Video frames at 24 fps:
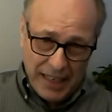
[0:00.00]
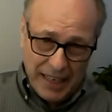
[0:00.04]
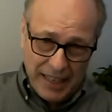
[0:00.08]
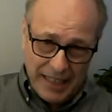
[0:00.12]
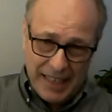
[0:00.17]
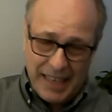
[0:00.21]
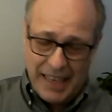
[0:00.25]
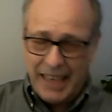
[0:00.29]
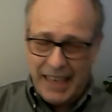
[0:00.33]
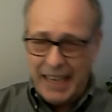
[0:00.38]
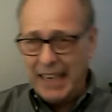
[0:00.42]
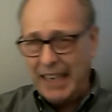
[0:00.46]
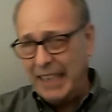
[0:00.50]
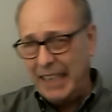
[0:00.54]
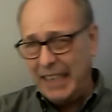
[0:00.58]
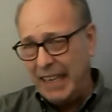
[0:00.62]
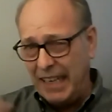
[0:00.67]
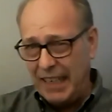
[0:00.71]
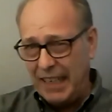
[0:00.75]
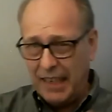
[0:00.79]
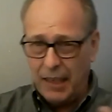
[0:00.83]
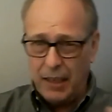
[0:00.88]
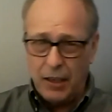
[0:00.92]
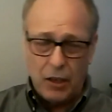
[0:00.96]
and that he
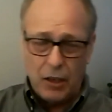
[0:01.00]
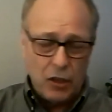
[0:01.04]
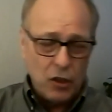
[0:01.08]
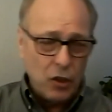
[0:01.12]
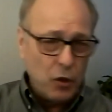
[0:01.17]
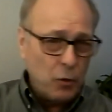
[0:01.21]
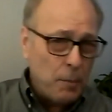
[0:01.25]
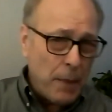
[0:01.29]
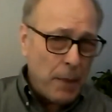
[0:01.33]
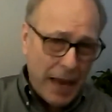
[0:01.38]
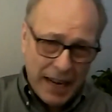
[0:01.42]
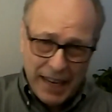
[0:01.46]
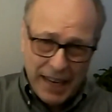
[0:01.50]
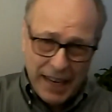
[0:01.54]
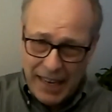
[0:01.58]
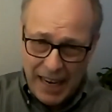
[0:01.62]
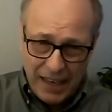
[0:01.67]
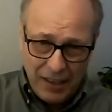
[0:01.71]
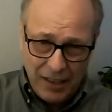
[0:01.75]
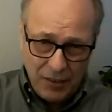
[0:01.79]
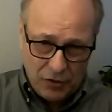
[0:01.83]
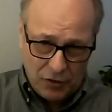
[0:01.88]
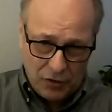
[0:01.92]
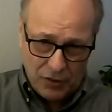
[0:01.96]
needed a new
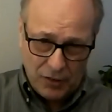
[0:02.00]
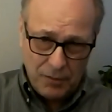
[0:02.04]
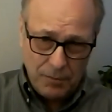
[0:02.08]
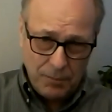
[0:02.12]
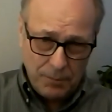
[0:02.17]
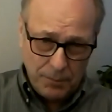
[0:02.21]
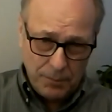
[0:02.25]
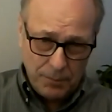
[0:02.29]
medication.